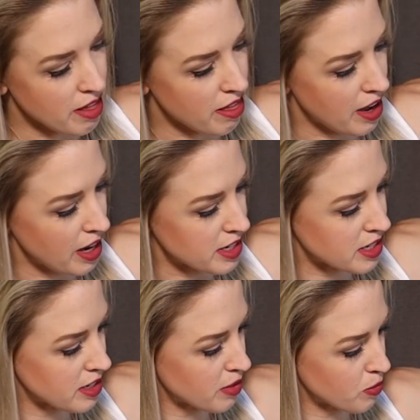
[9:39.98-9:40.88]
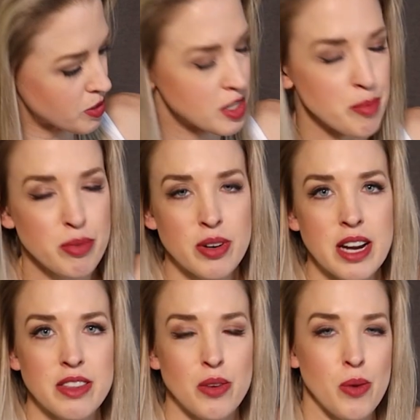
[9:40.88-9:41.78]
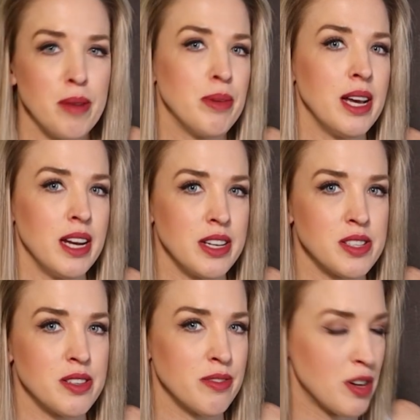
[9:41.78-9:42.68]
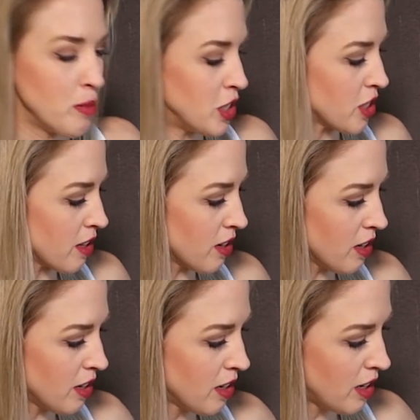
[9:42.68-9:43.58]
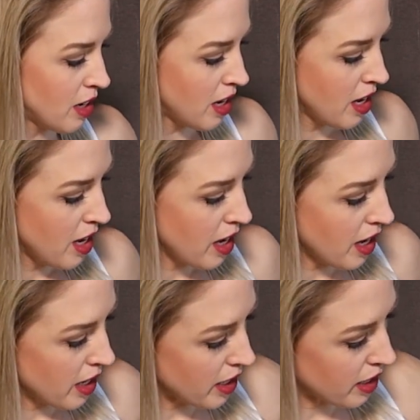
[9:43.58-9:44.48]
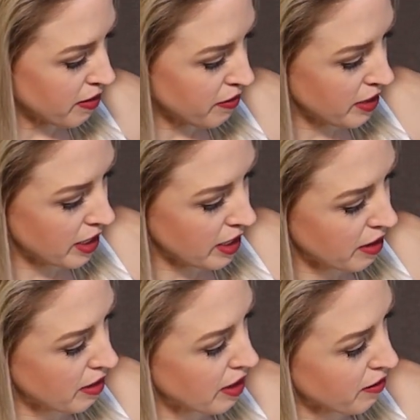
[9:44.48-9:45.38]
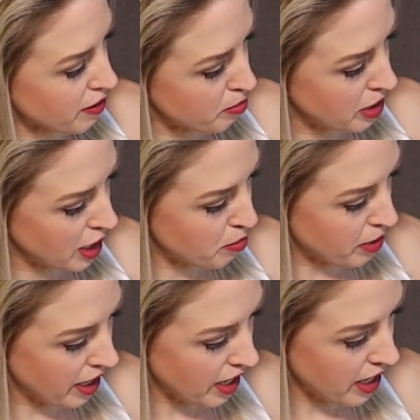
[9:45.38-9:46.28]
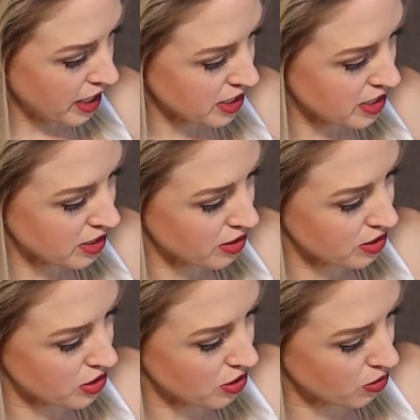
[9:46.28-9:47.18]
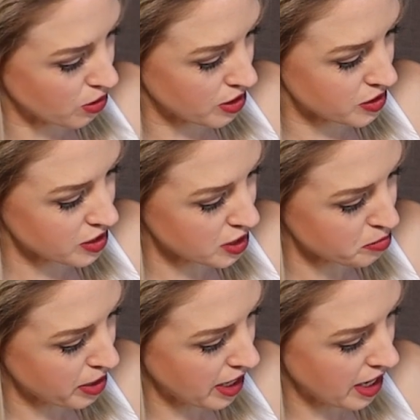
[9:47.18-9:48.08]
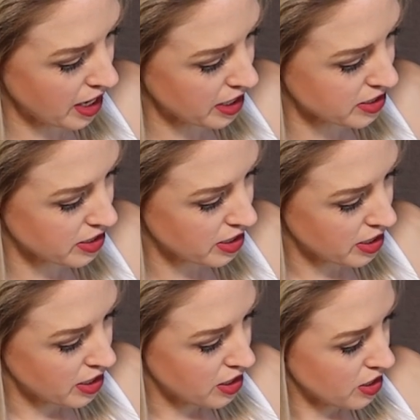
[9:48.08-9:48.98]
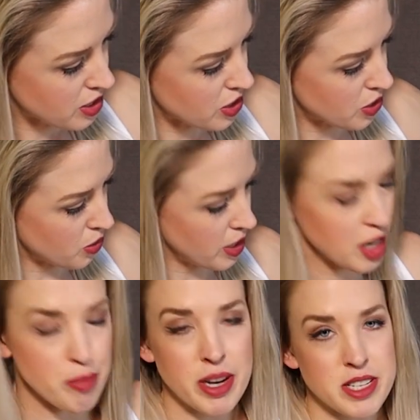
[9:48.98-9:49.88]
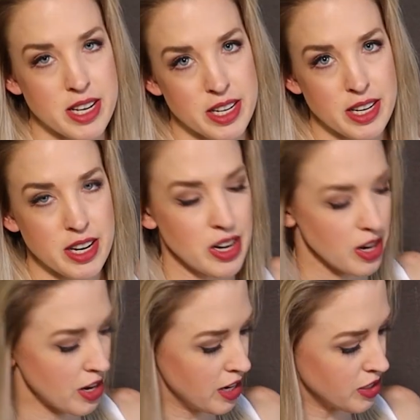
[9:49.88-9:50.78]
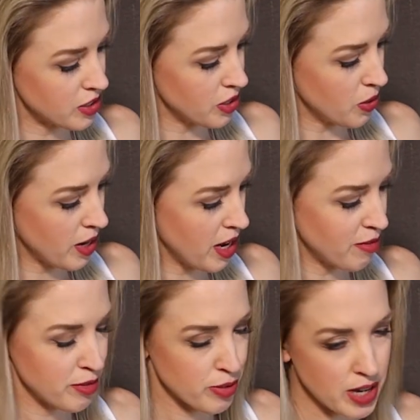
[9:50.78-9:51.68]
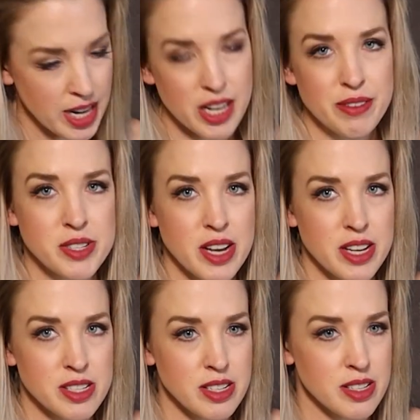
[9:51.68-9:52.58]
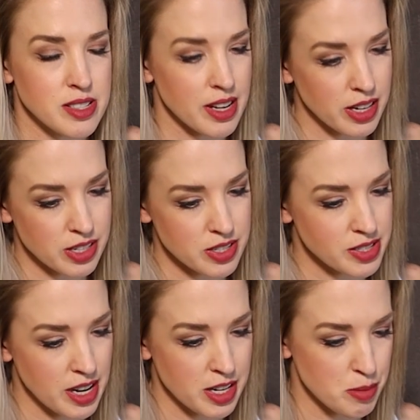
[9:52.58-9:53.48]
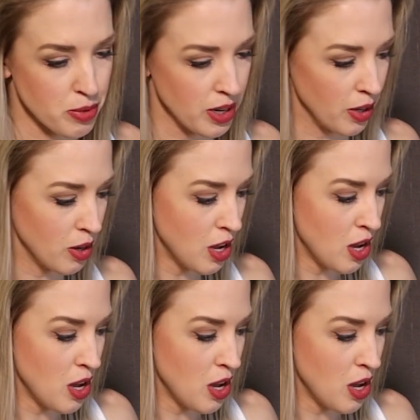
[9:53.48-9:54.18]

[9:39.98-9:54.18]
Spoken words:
that separate the wet paintings from each other, and I can fit anything from an 8x8 or a 6x8 to an 8x10 in here, and so I have a variety of sizes. I can decide to bring